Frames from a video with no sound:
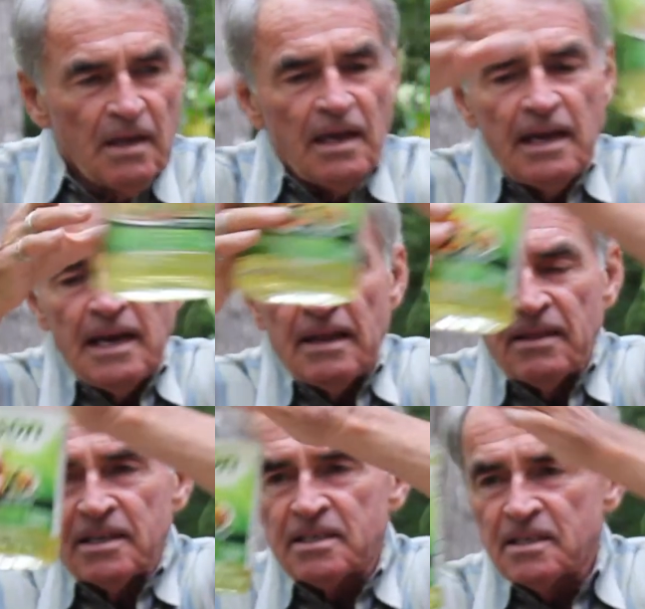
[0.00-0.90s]
And
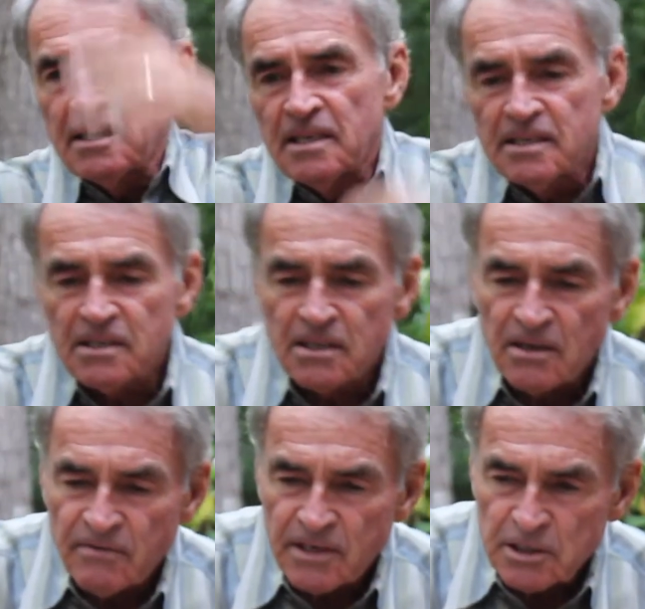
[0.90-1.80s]
this is
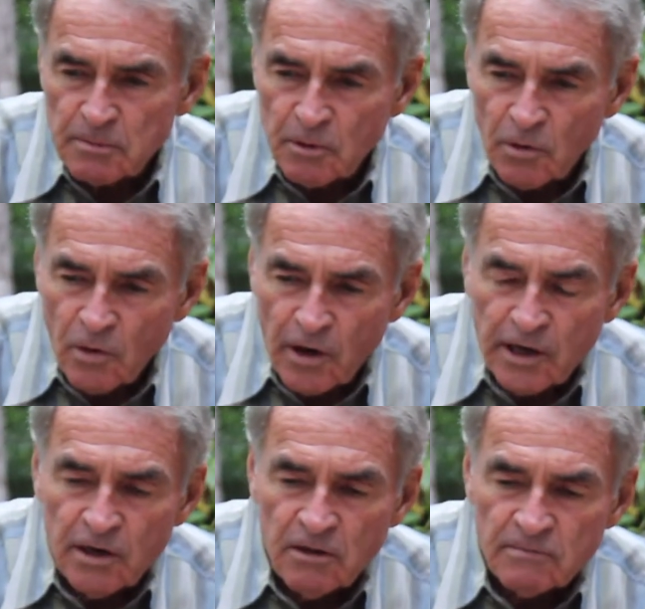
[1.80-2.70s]
the vegetable
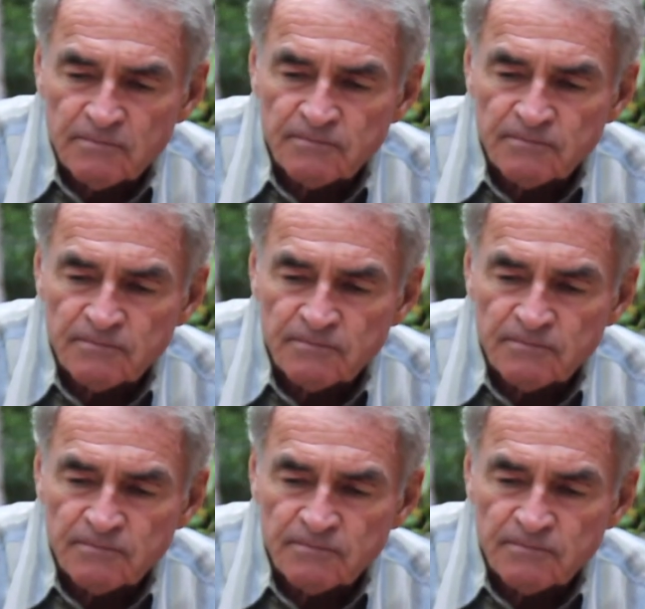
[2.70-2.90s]
oil.